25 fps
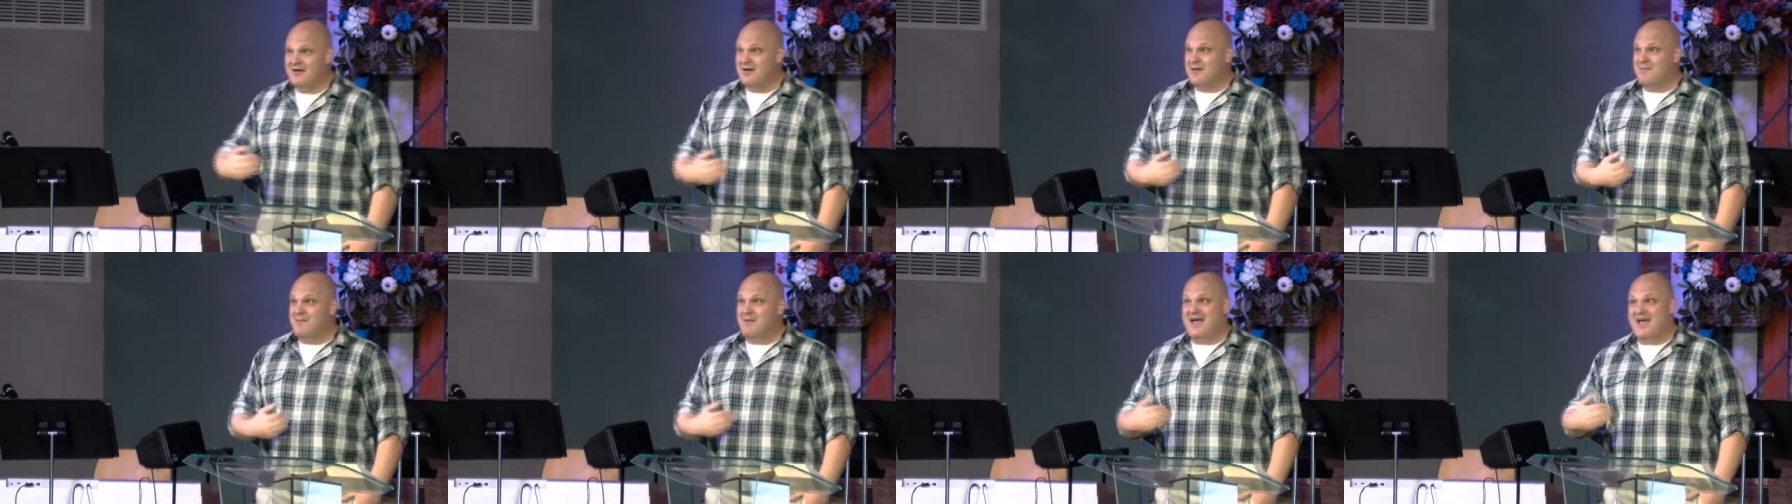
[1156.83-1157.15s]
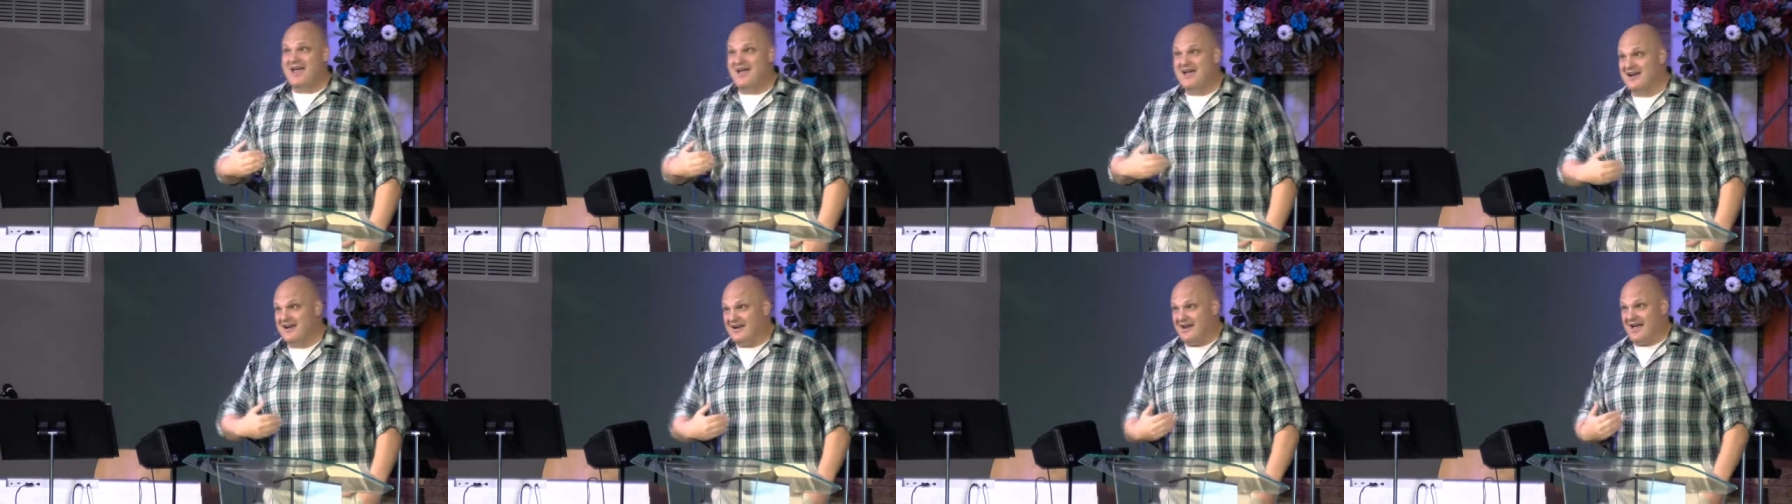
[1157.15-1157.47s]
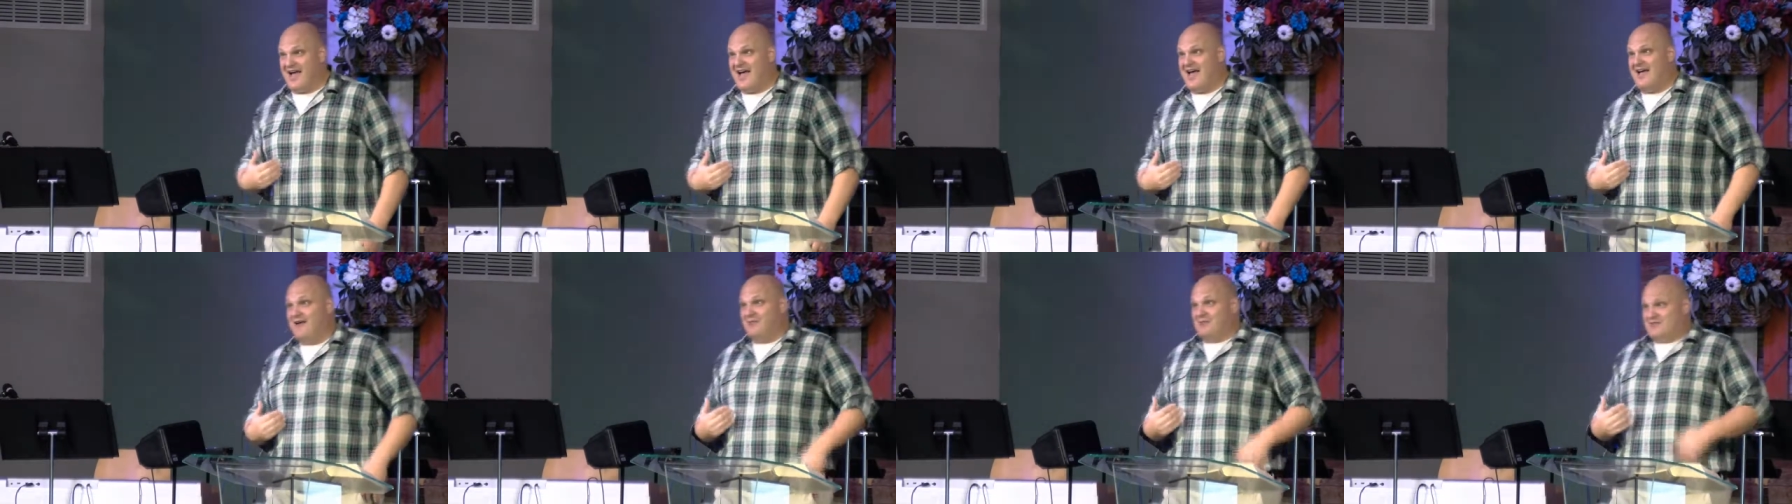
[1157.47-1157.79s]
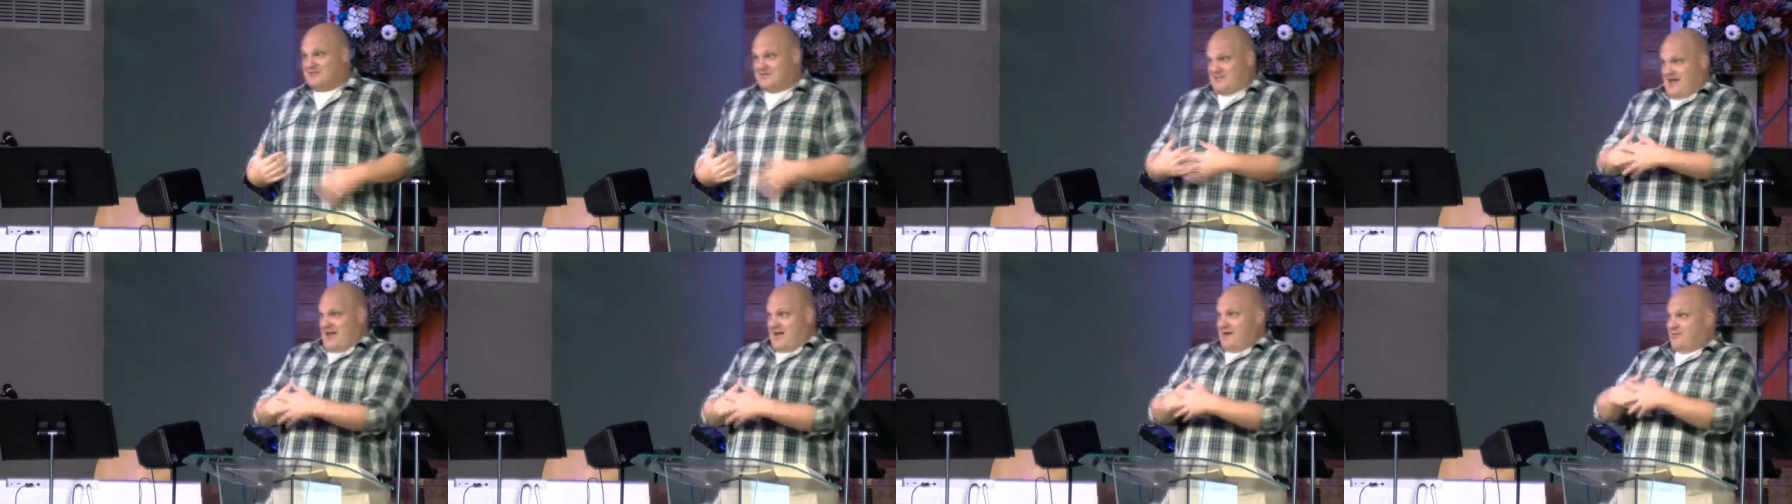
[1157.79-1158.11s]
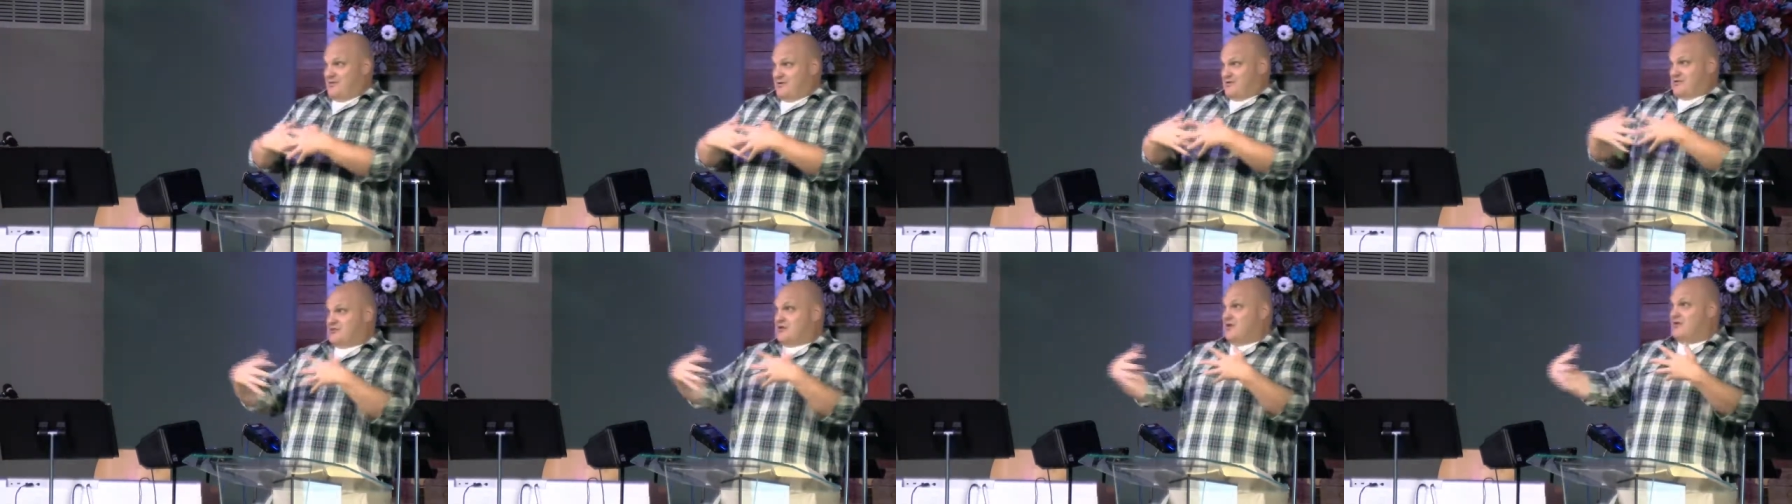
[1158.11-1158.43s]
man, I was able
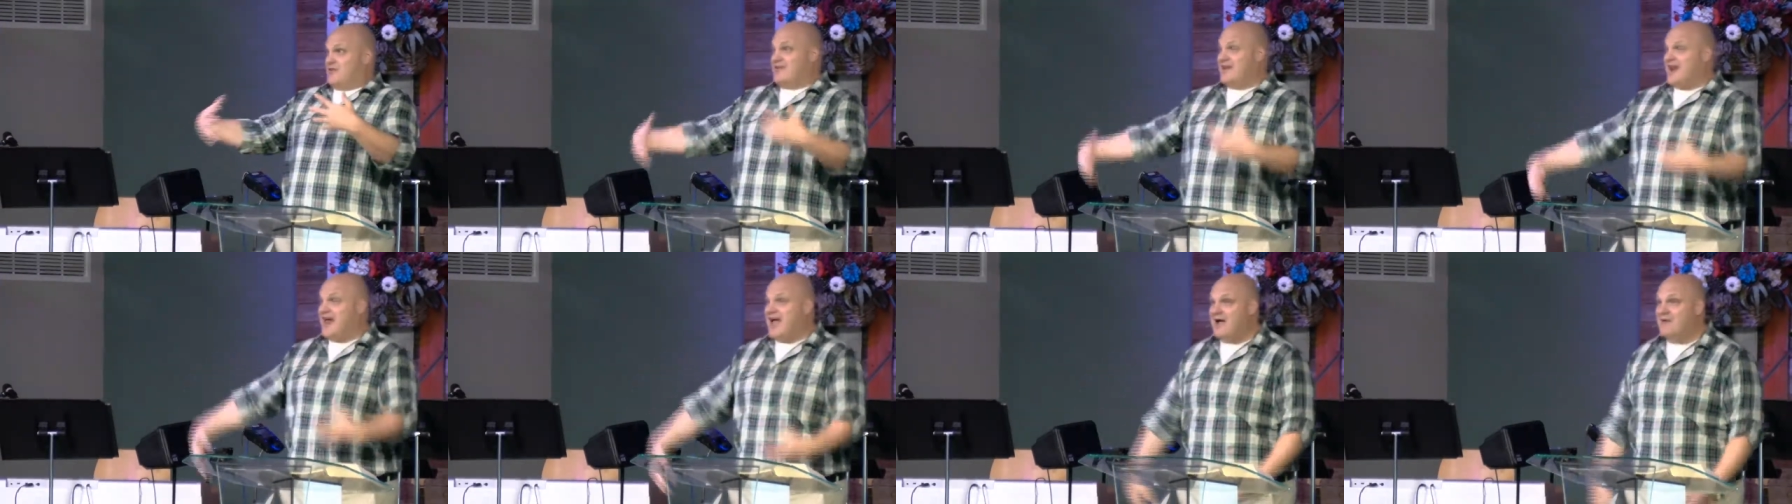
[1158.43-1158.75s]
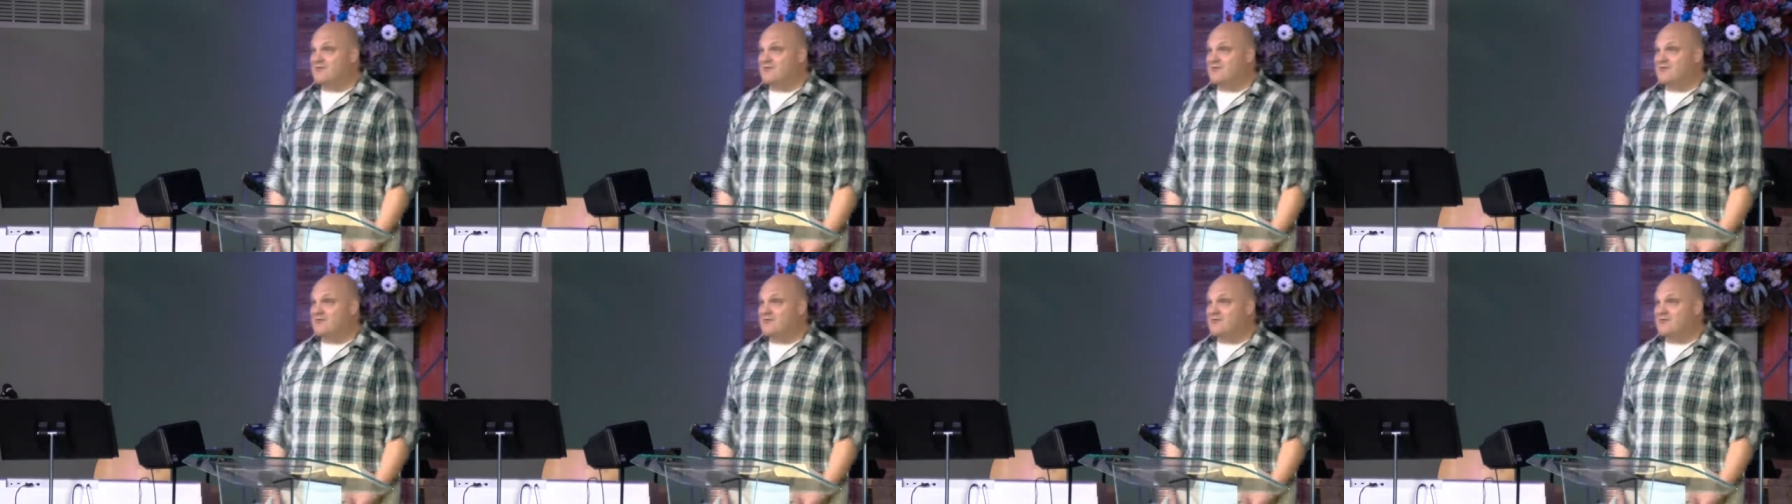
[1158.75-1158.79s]
to show that I